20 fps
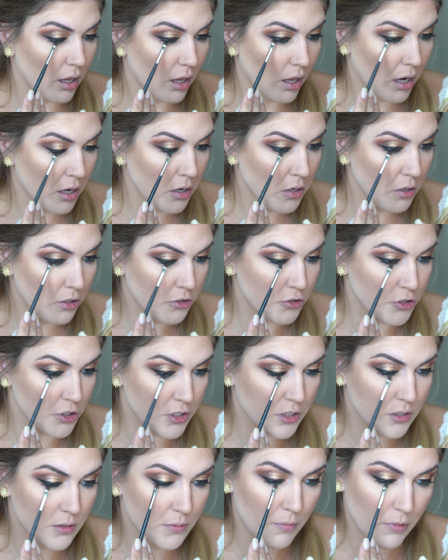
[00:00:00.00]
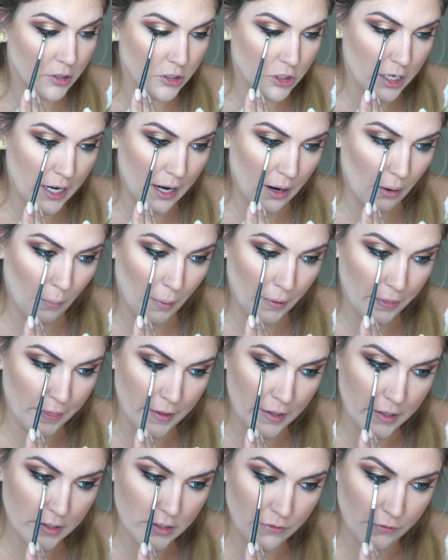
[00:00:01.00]
and you can just smudge it out with
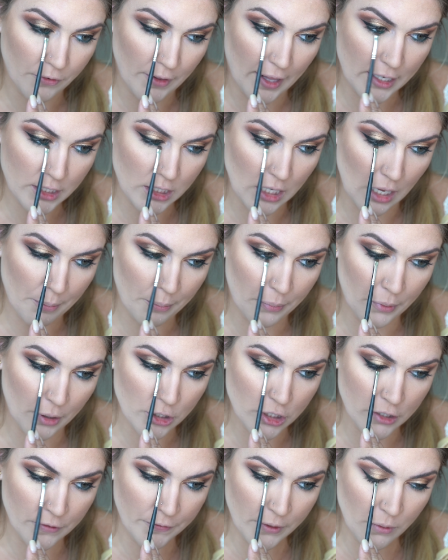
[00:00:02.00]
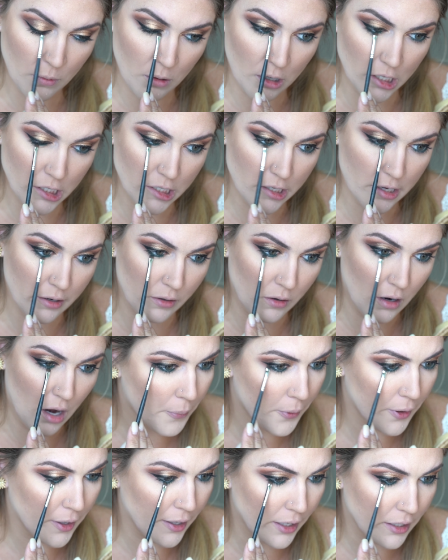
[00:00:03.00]
this flat top brush if you want to.
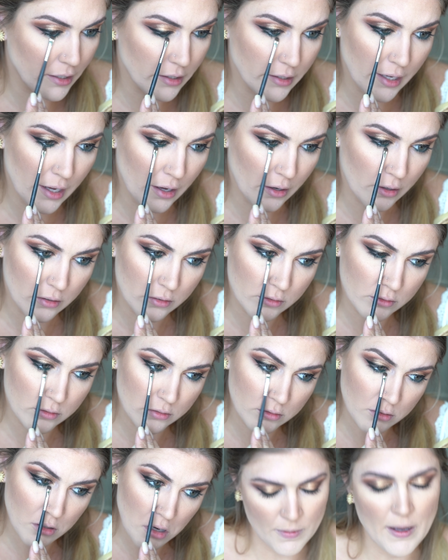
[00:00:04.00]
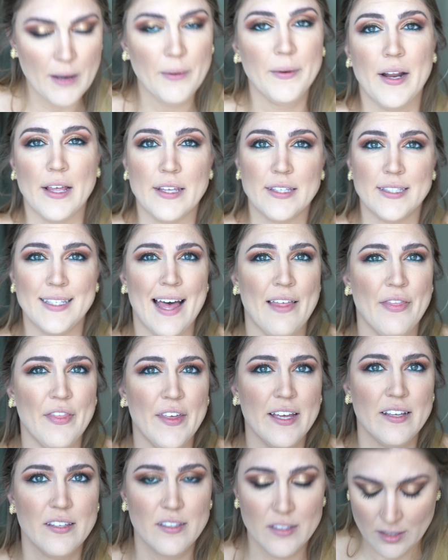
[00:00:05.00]
Bring it down. You might wanna set
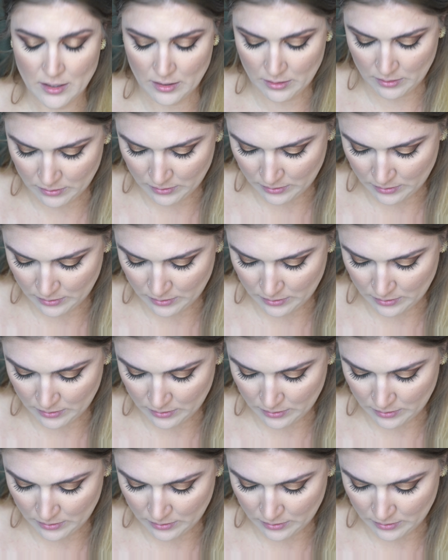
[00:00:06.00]
this